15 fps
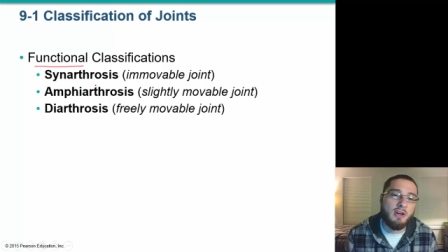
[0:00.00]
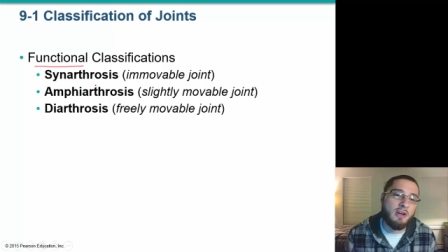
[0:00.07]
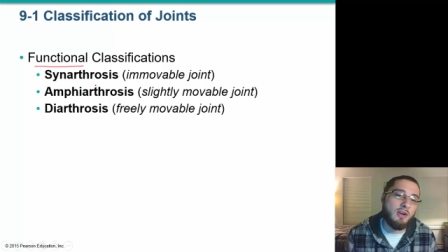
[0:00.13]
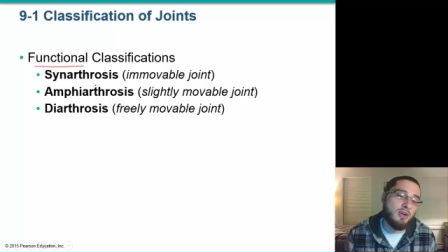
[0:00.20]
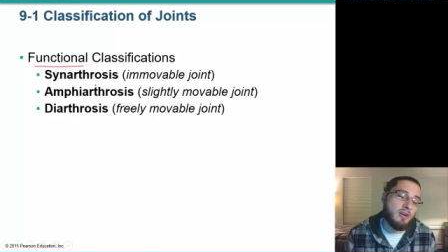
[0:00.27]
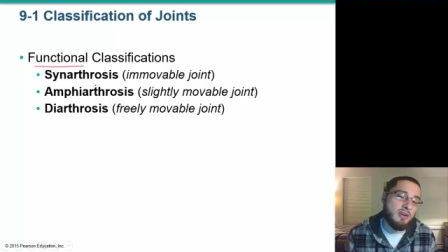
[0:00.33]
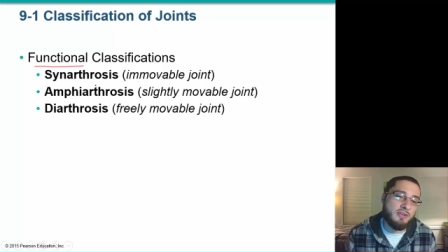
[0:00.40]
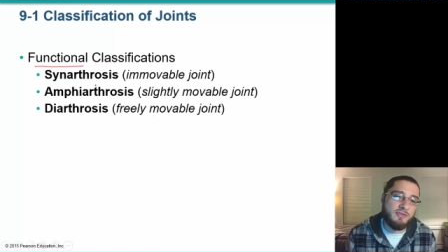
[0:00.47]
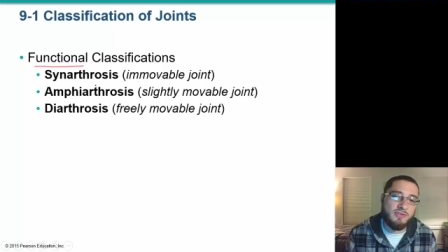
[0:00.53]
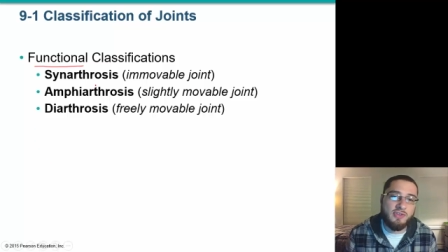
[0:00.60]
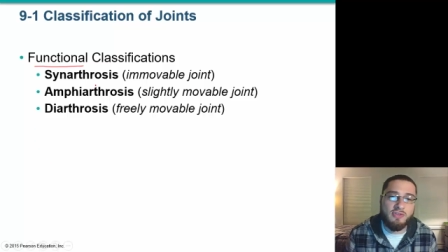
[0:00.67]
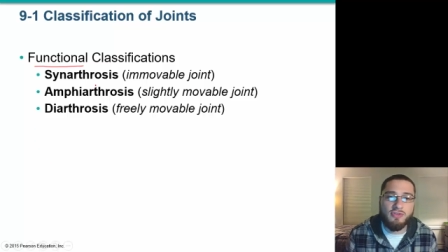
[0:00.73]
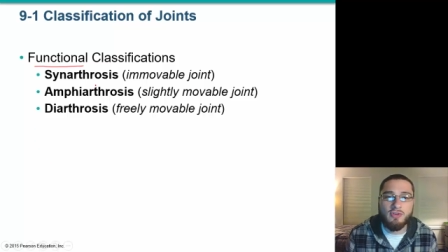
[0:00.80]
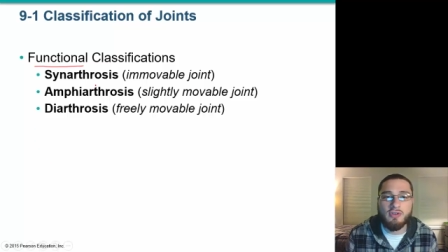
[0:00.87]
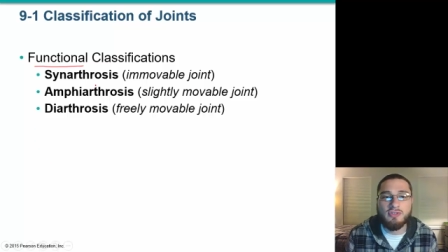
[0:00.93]
or
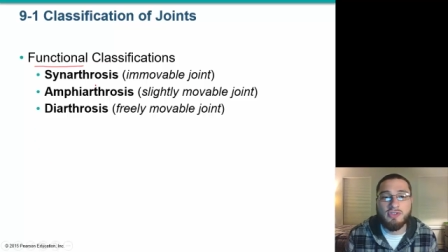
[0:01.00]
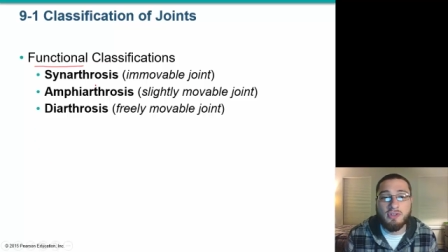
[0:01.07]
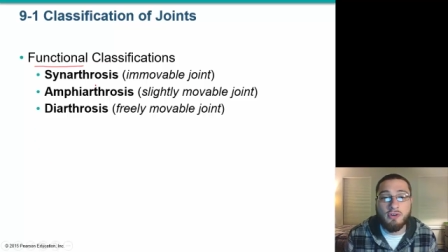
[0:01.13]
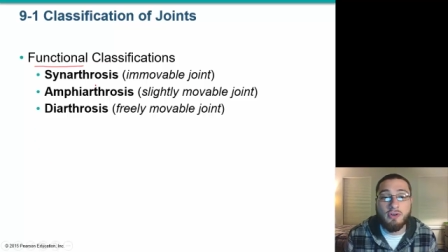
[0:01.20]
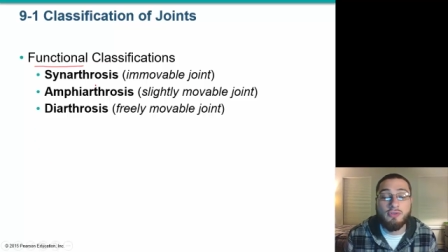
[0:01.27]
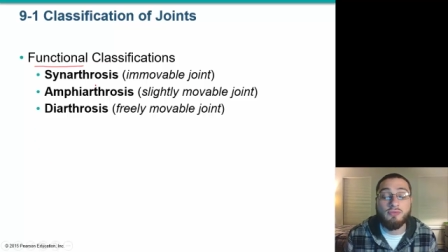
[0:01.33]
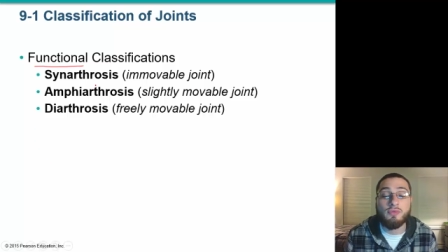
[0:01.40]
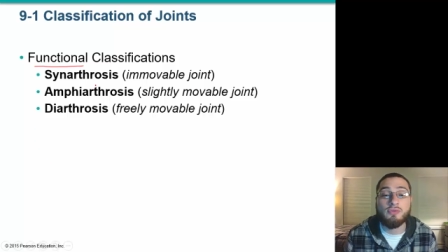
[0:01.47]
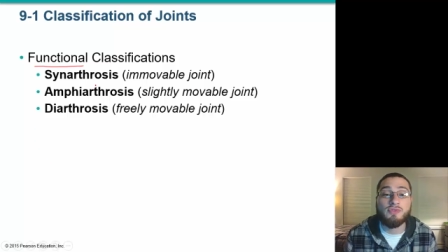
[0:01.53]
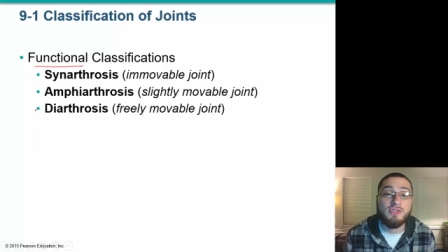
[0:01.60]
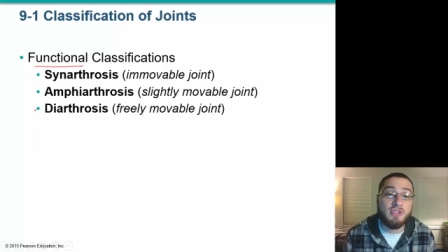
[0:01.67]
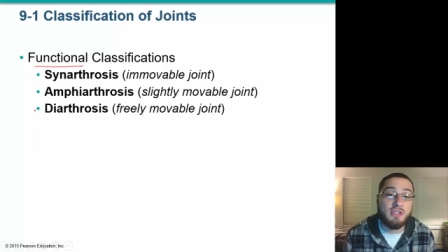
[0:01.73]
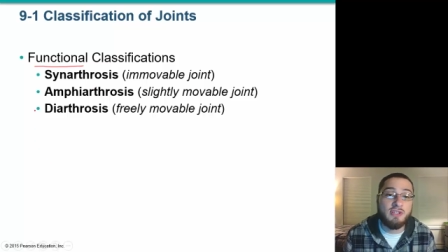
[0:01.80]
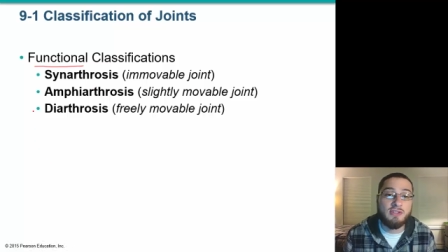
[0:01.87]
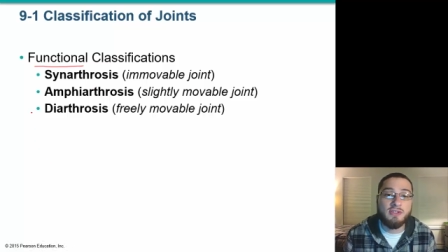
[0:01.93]

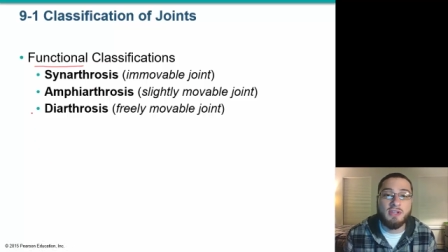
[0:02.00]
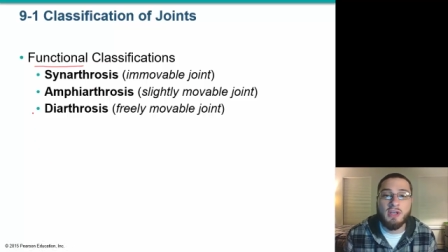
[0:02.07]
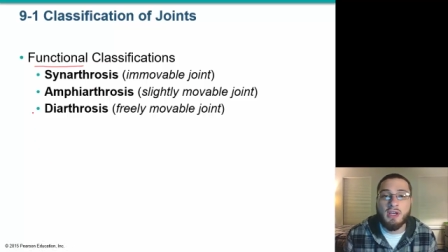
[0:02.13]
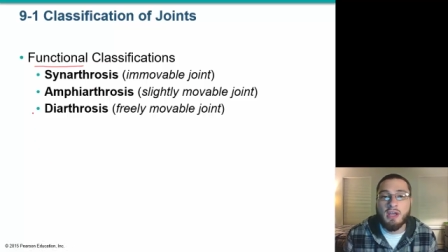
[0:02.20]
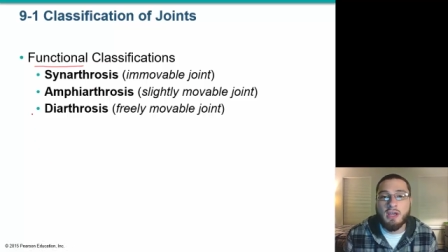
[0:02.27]
synarthroses.